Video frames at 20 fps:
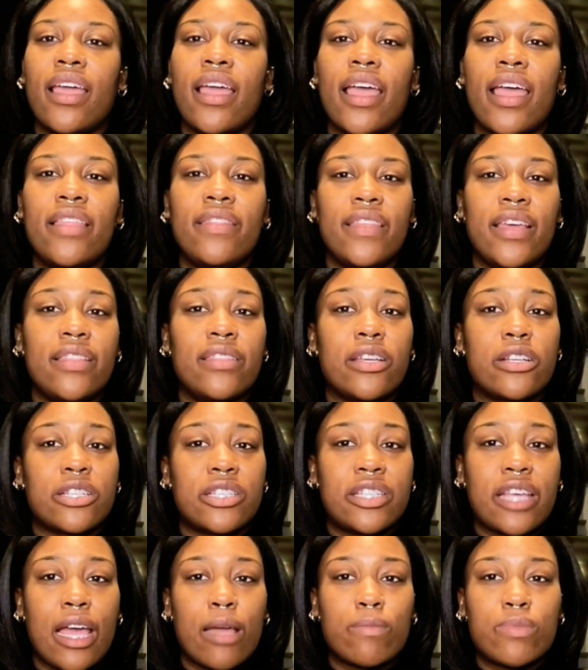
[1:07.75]
And then there's
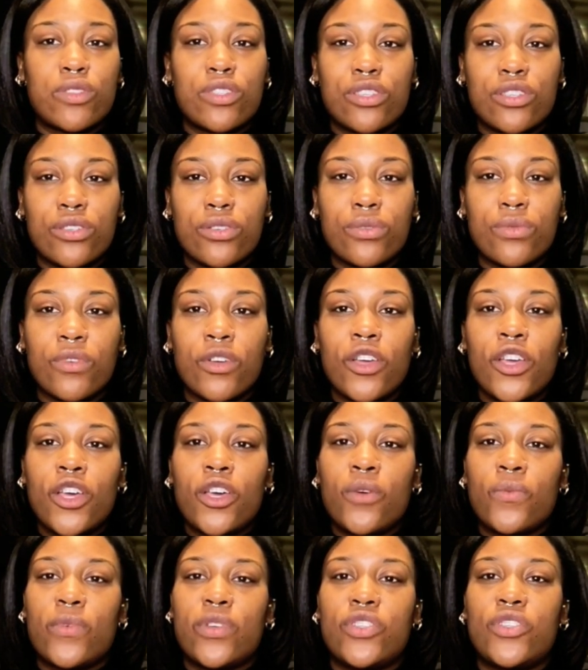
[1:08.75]
type 2,
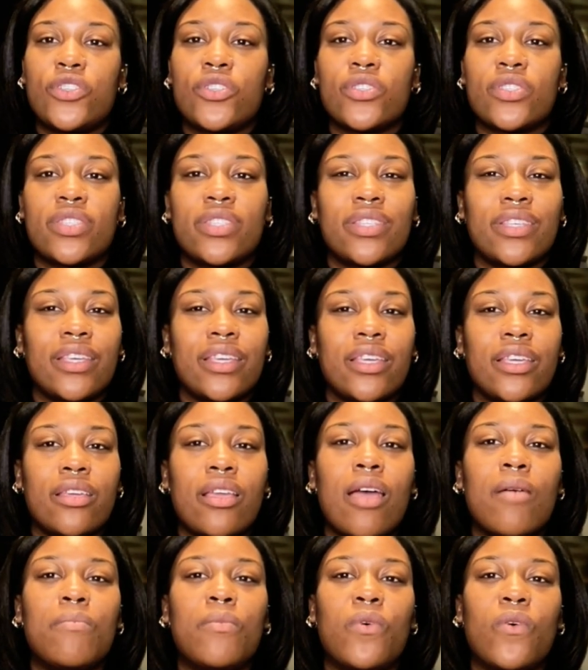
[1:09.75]
which you'll
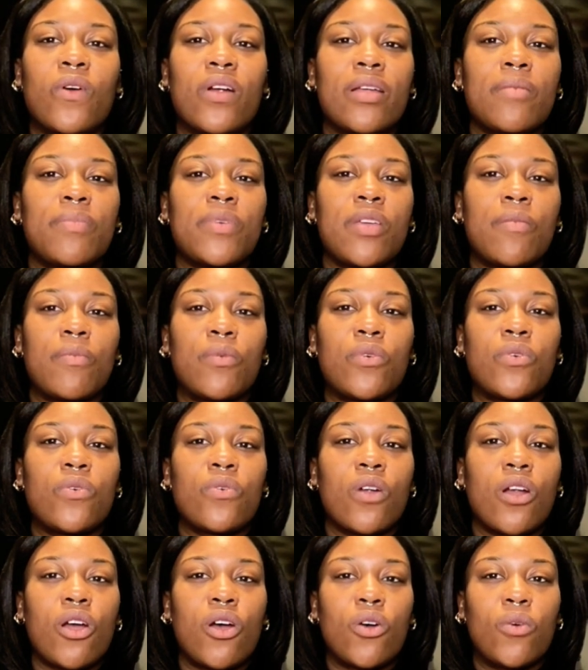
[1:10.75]
see more in people who
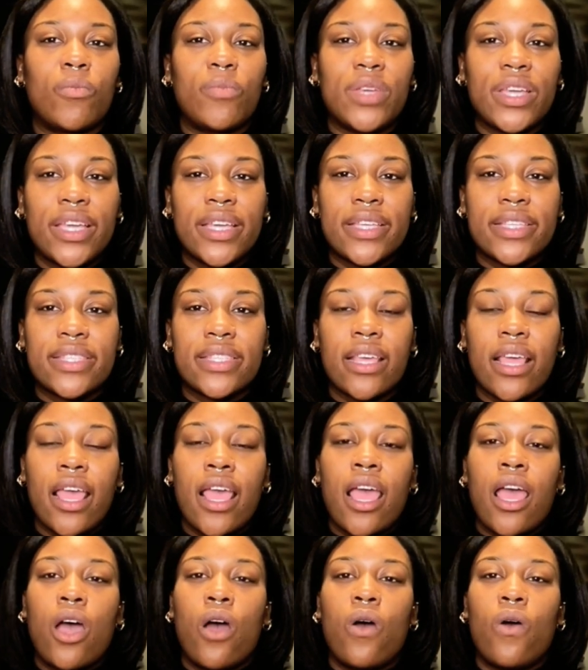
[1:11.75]
are obese
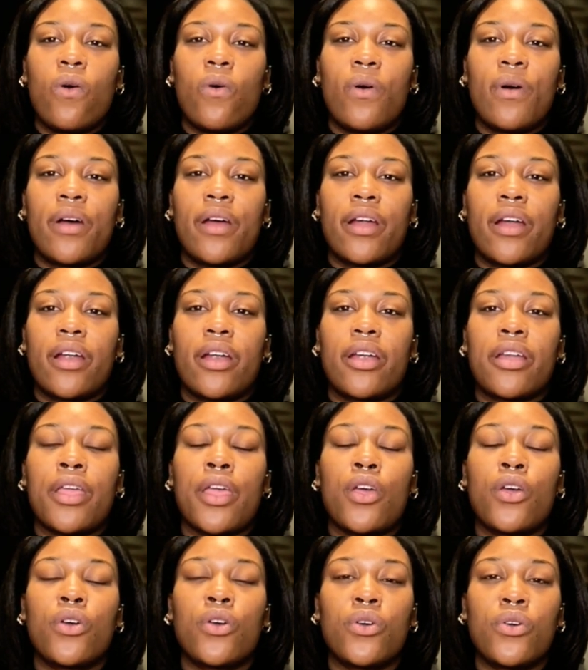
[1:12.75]
or
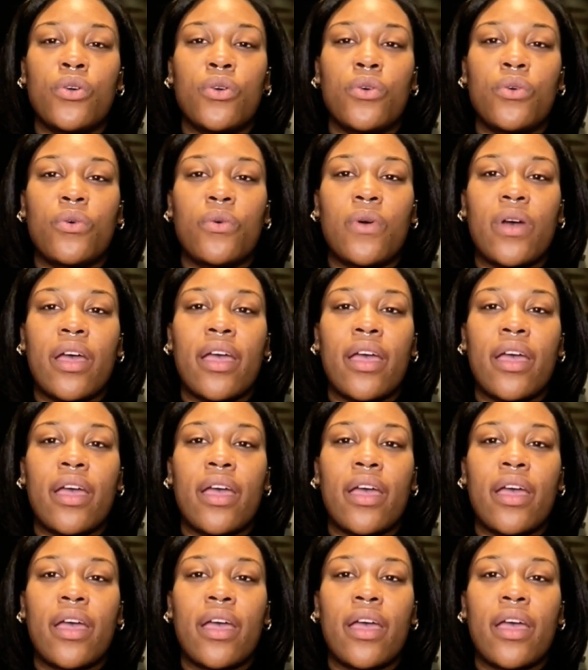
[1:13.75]
who